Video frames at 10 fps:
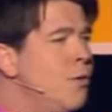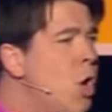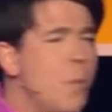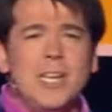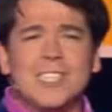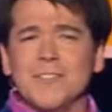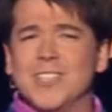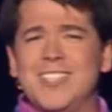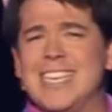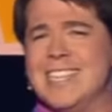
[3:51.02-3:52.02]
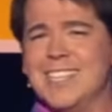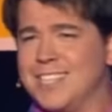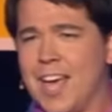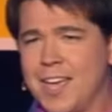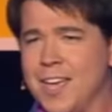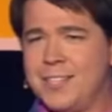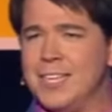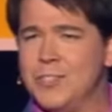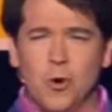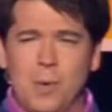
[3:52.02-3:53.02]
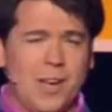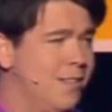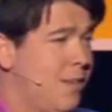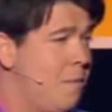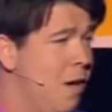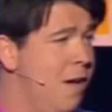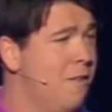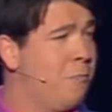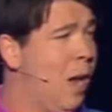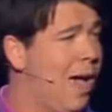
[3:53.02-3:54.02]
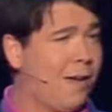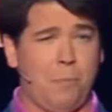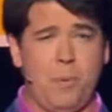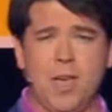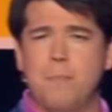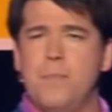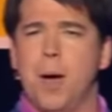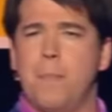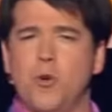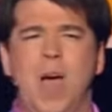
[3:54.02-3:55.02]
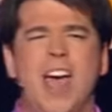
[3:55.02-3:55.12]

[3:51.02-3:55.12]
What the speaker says: Nobody's even seen this guy yet. He's normally in some kind of black BMW